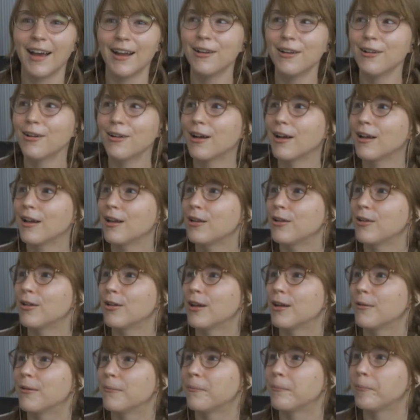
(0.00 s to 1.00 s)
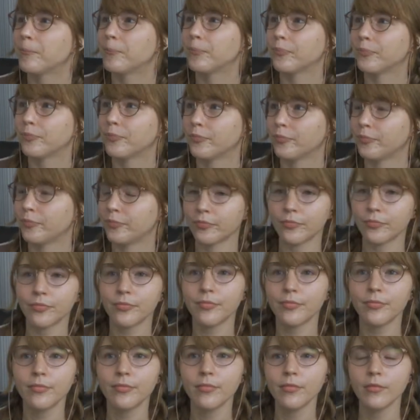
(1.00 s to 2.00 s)
don't know how you do it.
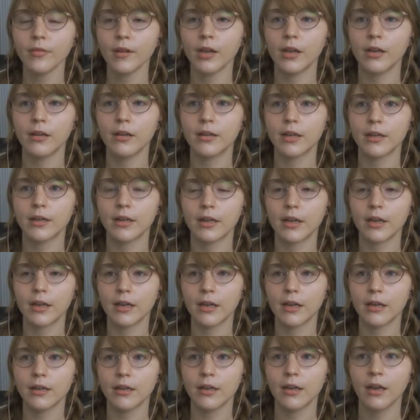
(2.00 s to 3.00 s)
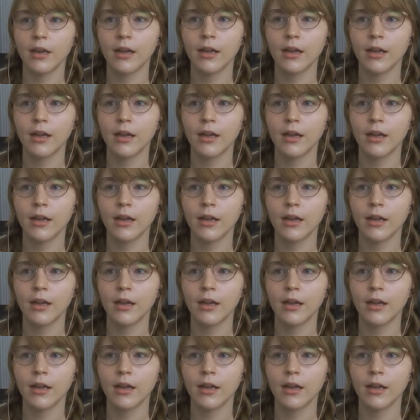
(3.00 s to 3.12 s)
Da da da da.